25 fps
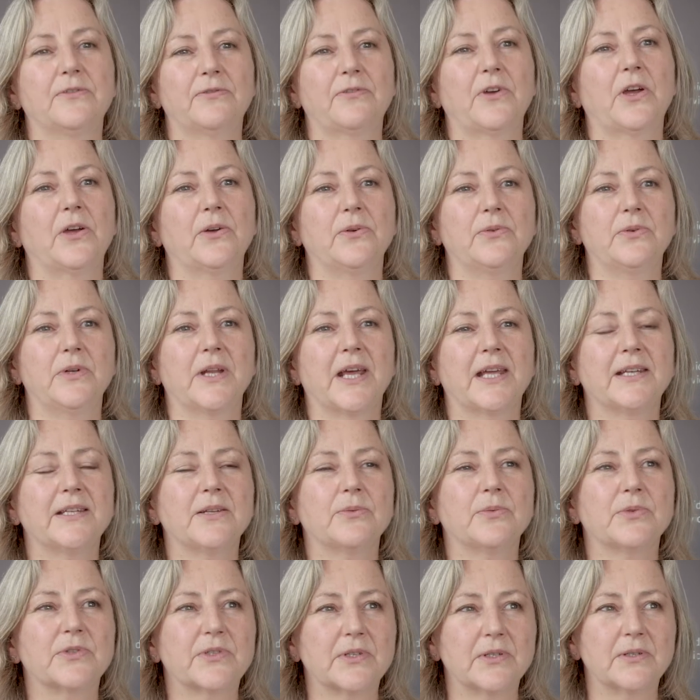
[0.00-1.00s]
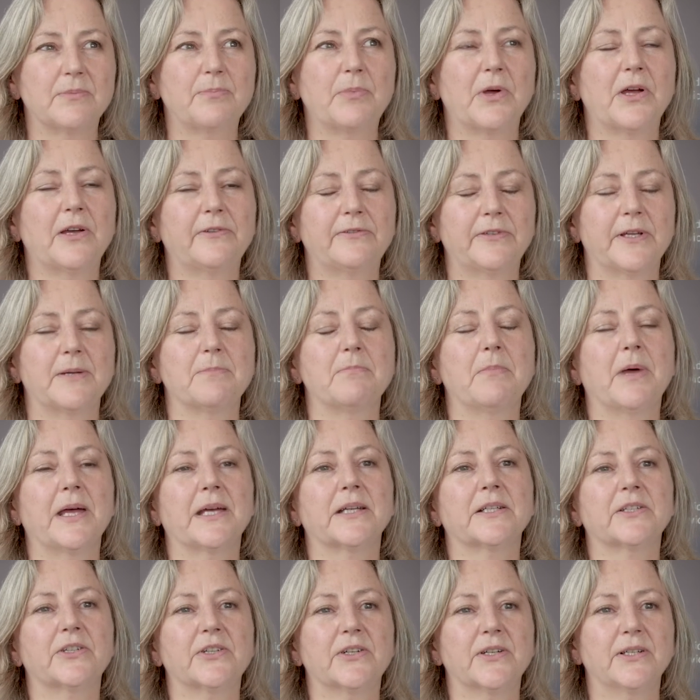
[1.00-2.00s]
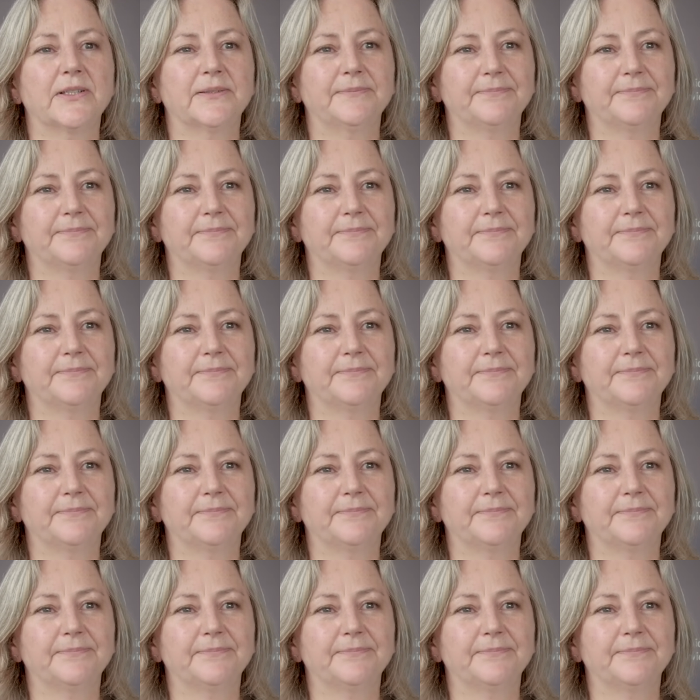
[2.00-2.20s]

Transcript: phone, and it was a perfect match.